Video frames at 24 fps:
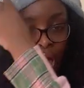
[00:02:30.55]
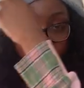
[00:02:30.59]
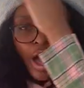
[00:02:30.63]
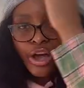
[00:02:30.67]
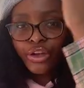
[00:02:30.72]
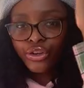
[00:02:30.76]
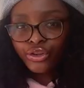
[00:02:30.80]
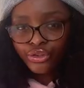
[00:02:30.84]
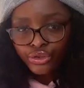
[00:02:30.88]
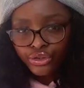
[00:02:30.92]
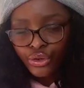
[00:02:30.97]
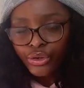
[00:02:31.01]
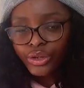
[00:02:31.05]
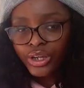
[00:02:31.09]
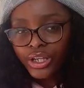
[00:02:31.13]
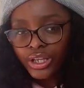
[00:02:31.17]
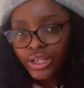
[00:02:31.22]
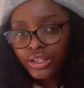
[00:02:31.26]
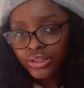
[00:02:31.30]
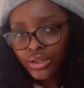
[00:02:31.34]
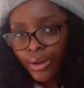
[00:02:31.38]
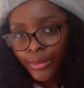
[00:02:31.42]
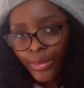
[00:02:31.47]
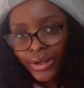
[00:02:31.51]
and you don't get
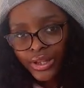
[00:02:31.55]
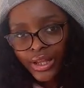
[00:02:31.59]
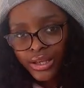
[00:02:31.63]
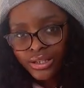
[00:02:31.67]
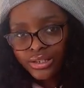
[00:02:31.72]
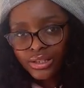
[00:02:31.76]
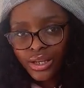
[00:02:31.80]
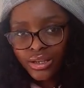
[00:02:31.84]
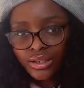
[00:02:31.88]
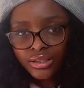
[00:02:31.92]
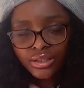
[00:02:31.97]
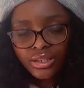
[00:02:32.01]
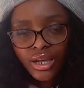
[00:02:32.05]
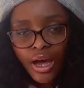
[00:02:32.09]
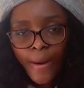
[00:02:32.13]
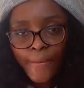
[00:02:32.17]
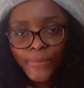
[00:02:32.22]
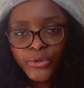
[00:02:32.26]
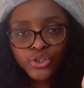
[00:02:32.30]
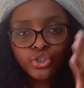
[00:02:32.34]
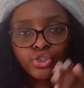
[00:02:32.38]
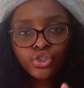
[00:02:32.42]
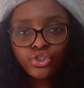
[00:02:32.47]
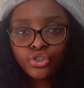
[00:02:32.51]
it done by that certain time,
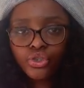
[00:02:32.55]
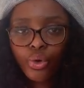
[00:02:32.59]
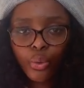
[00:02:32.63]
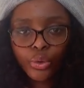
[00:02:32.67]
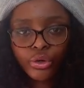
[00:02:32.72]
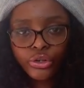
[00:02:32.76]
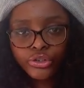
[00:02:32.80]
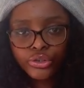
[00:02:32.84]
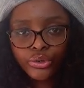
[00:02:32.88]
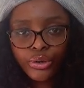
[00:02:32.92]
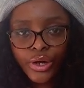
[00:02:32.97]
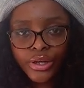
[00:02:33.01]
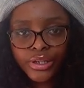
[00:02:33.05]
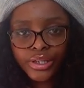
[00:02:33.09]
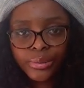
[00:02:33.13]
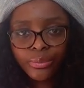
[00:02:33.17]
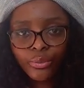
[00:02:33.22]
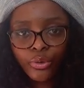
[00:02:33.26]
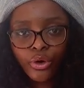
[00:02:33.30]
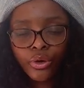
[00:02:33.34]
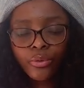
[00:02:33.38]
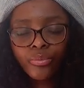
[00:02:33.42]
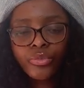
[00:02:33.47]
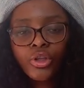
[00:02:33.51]
you just don't wanna do it
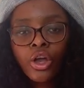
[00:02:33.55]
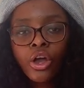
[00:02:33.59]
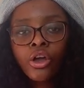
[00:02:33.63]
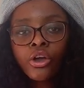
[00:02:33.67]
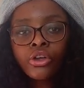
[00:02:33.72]
anymore.